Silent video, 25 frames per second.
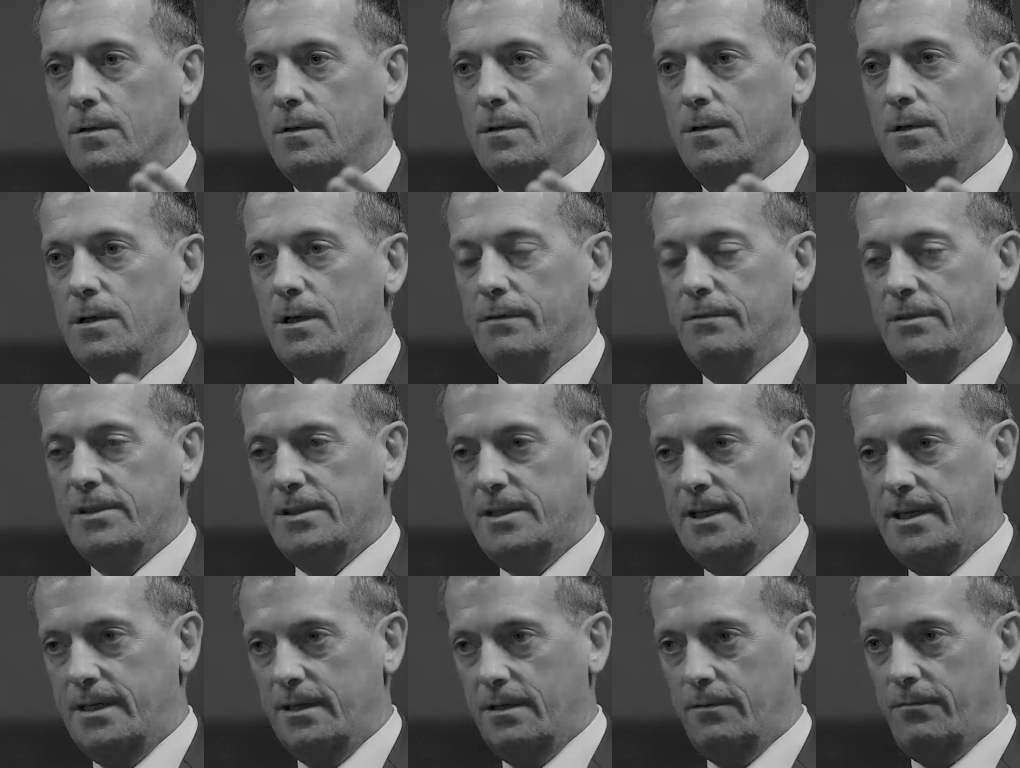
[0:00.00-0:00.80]
If it's
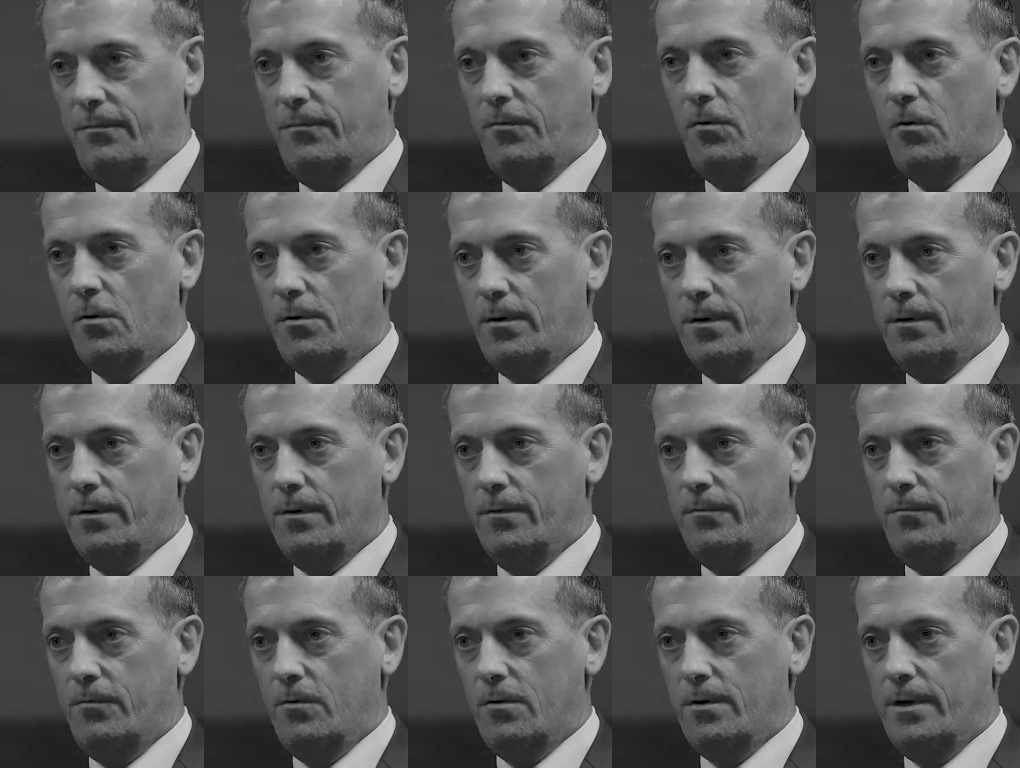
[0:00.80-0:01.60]
taken at 4
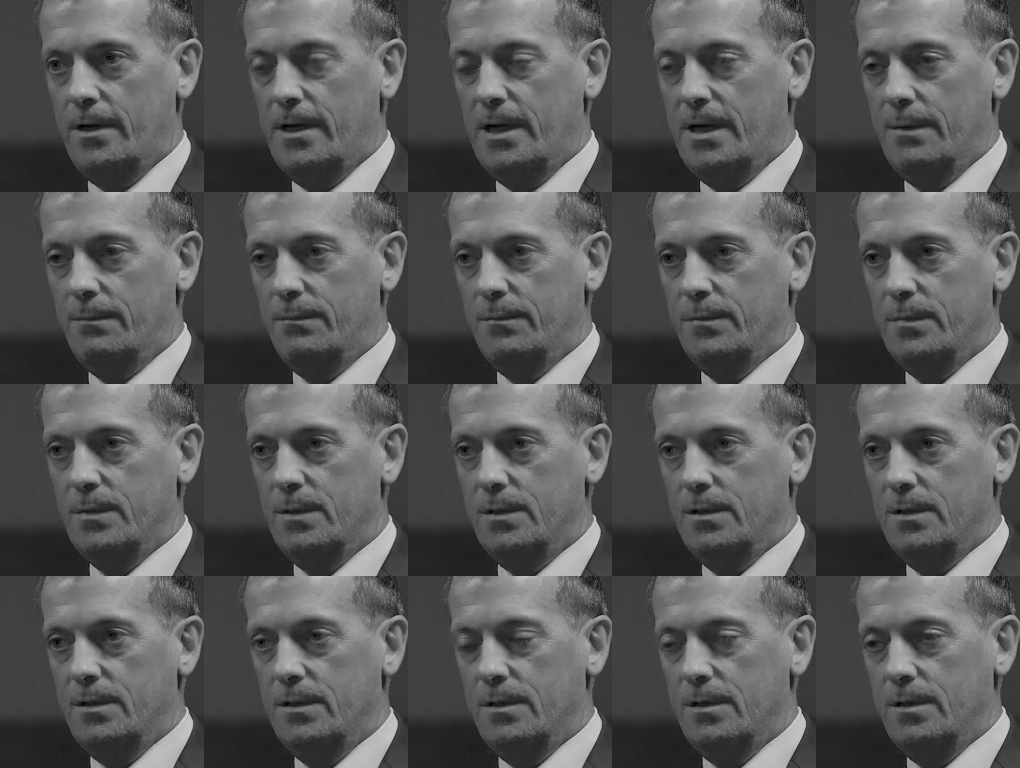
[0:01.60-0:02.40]
a.m.,
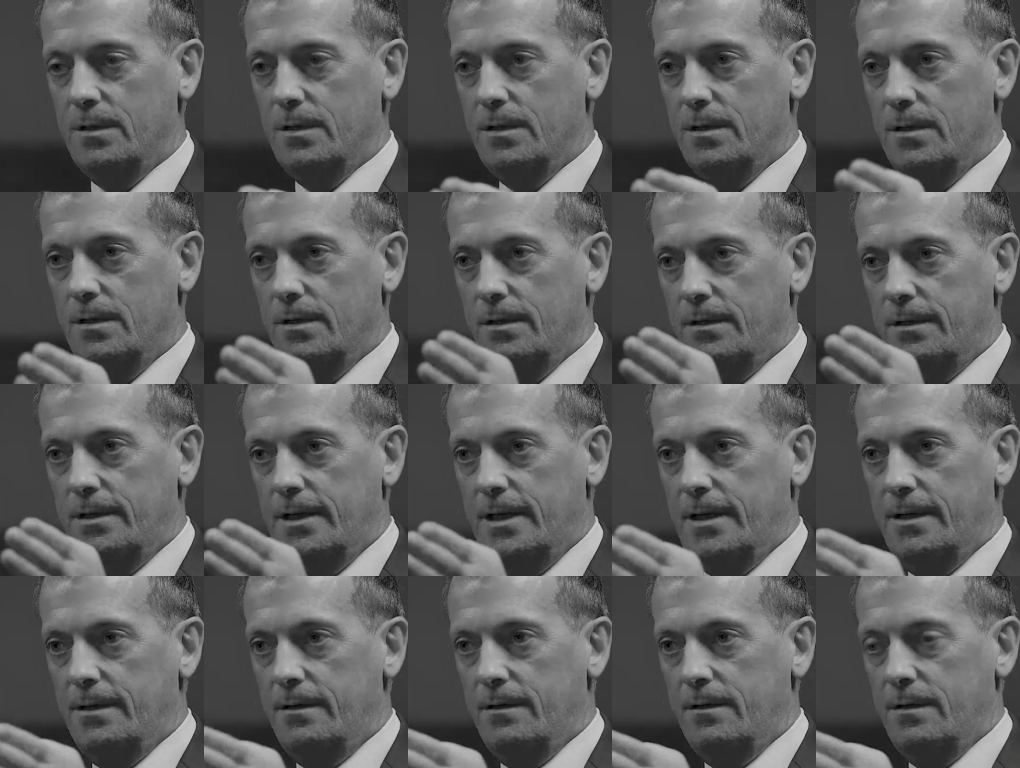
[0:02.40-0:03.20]

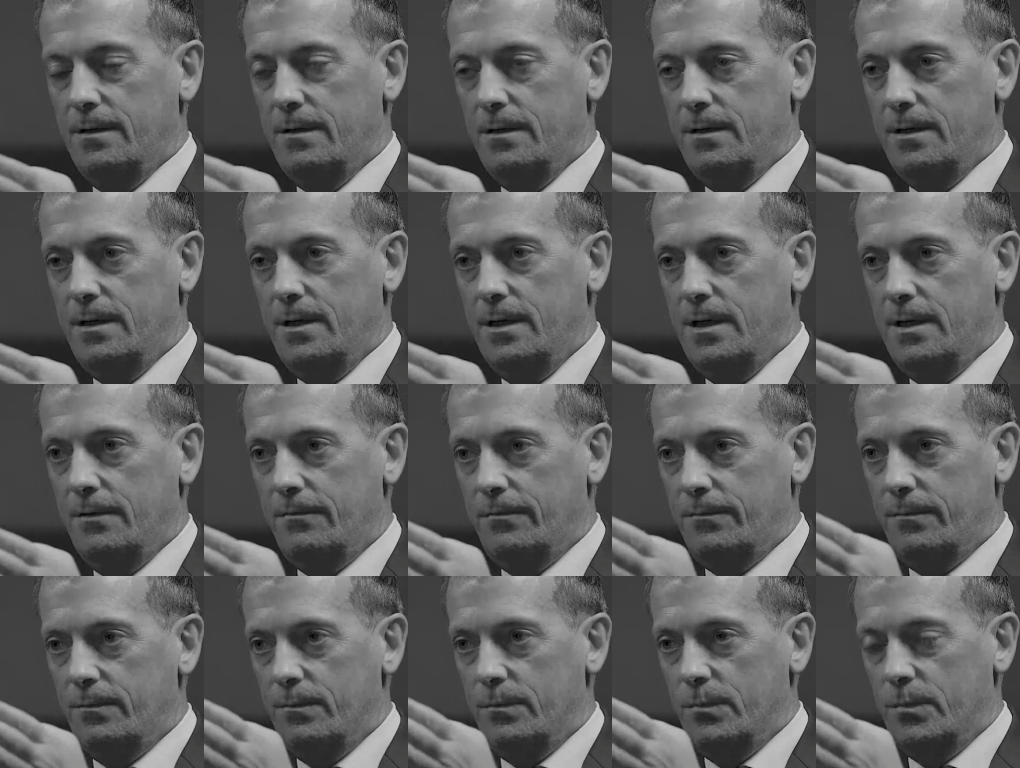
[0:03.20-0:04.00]
then if
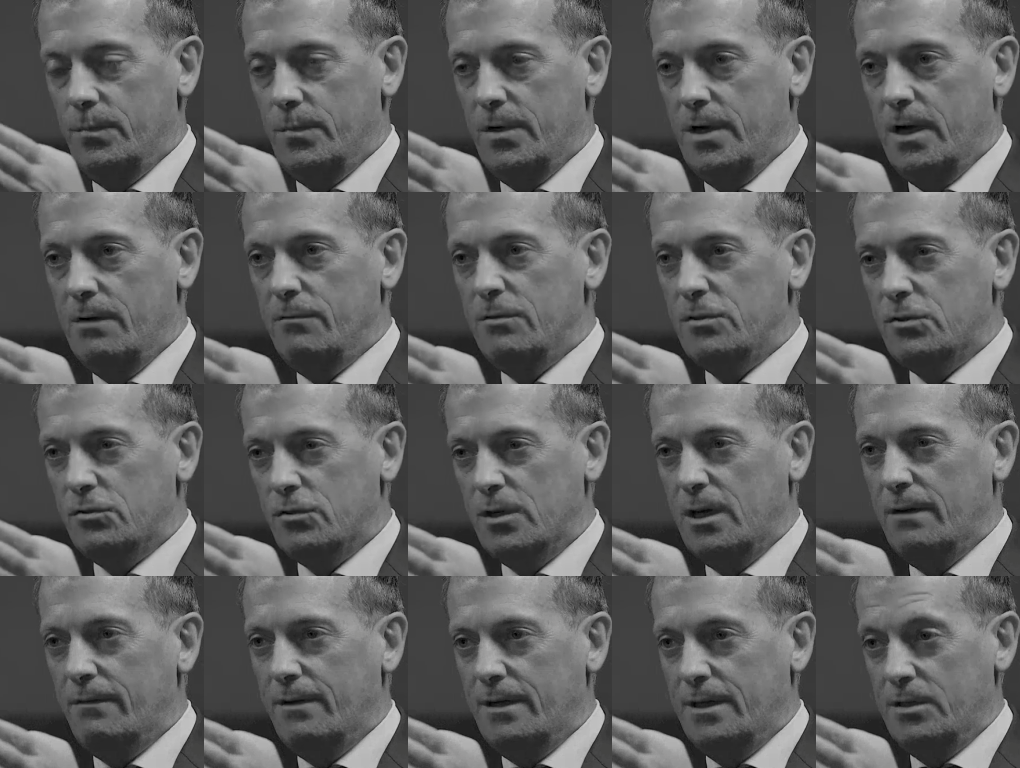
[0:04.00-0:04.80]
I was
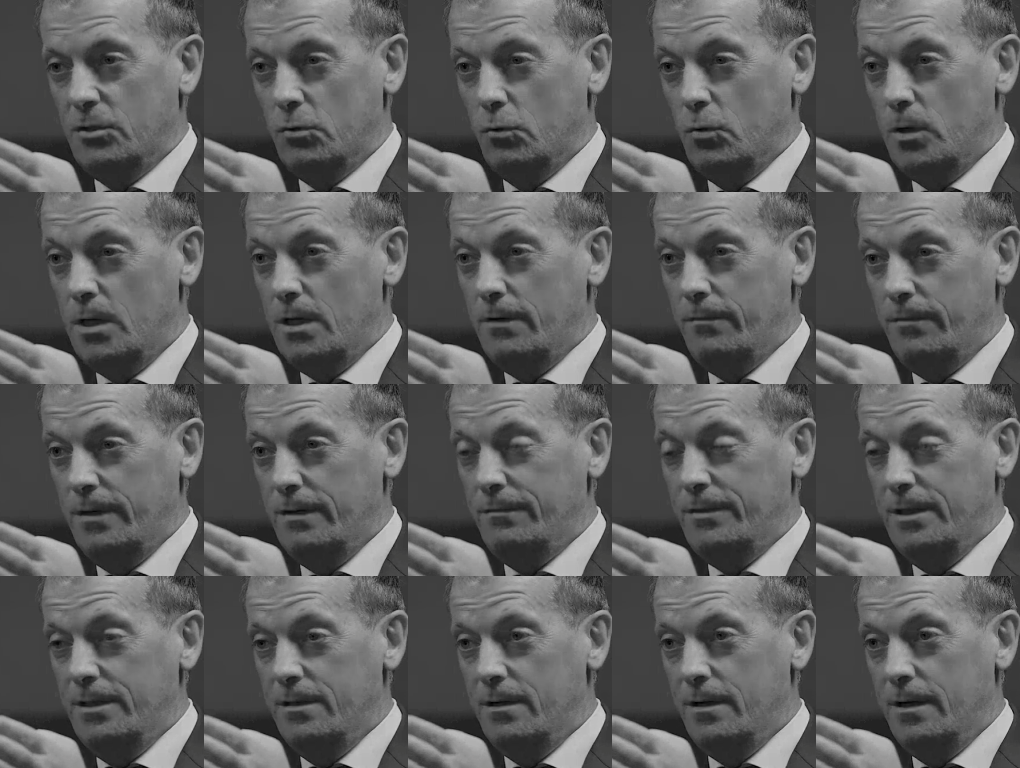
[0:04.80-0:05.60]
driving at
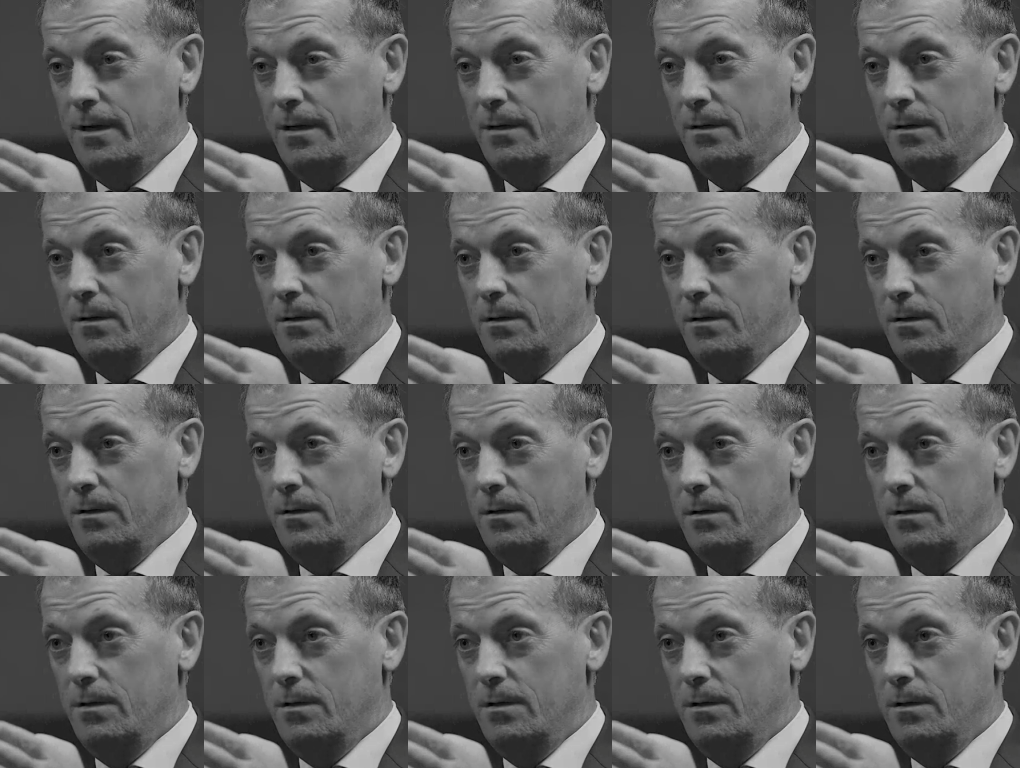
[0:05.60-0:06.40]
12:59,
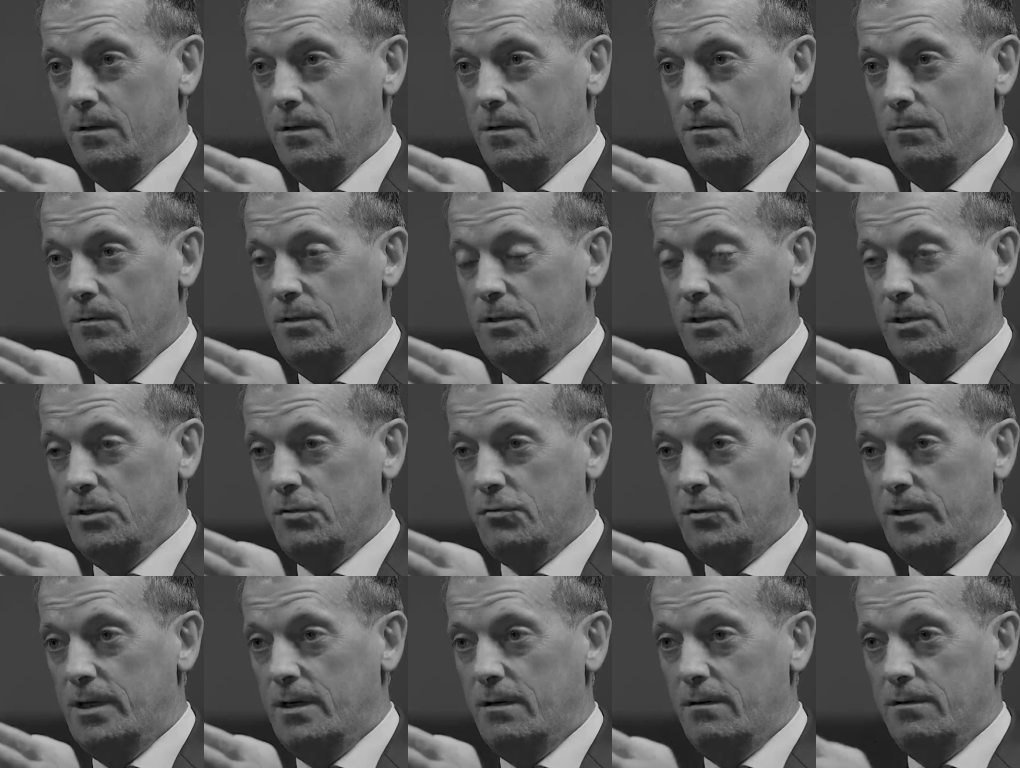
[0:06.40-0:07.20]
which is
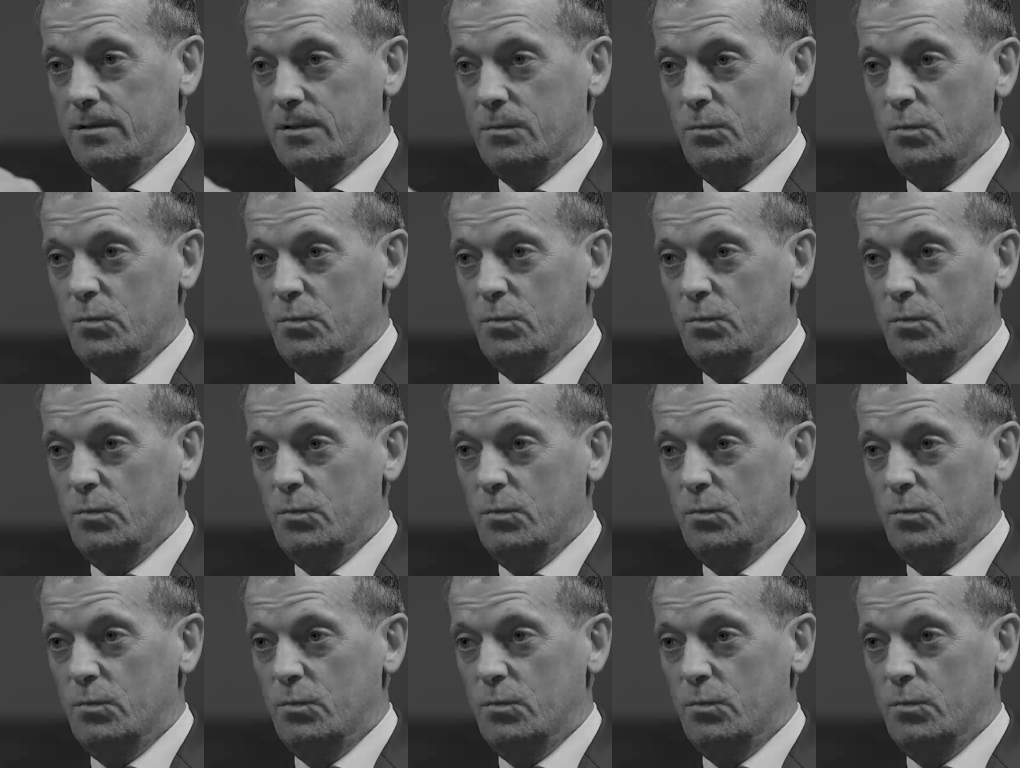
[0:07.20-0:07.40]
3 hours and